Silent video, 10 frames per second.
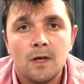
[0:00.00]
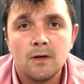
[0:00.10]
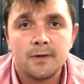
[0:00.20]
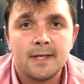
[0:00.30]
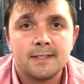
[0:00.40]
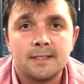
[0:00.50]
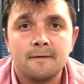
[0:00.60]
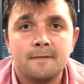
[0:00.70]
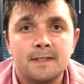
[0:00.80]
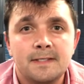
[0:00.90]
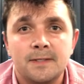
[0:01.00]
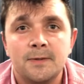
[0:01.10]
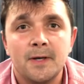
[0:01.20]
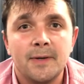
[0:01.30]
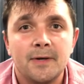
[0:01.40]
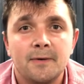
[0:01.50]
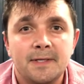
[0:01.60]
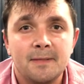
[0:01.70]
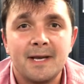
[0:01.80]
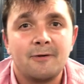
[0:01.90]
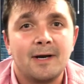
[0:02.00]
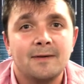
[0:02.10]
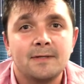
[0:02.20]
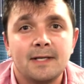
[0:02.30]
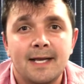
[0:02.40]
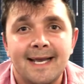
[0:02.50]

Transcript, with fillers: a lot of that stuff is still going on in the background.